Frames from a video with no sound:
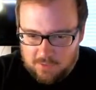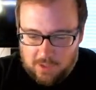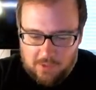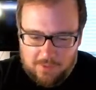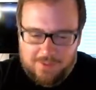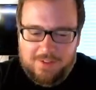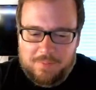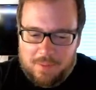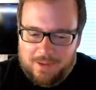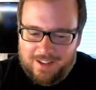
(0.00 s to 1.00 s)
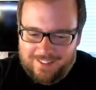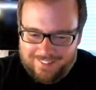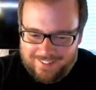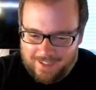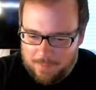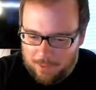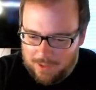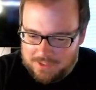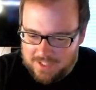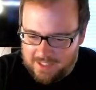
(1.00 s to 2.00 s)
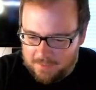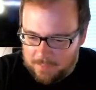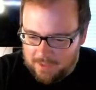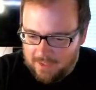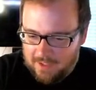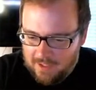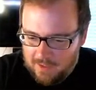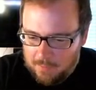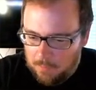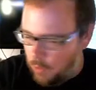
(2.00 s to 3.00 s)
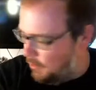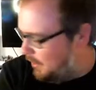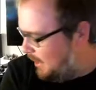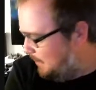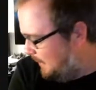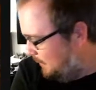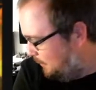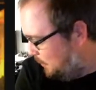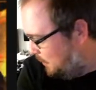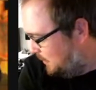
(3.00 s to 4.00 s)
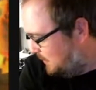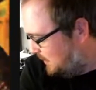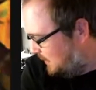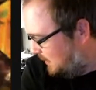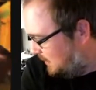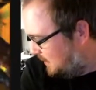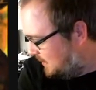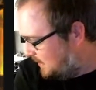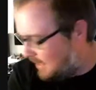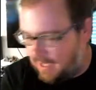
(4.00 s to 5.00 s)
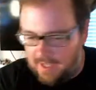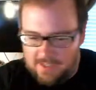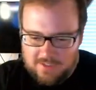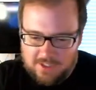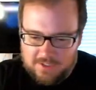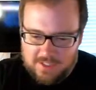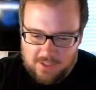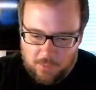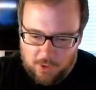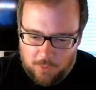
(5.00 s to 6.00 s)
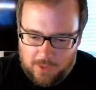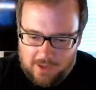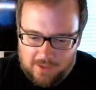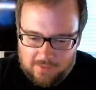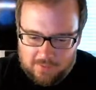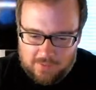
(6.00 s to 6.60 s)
Well, maybe not anything. I better watch that. But Mortal Kombat 4 sucks ass. I'll say the word. Why not?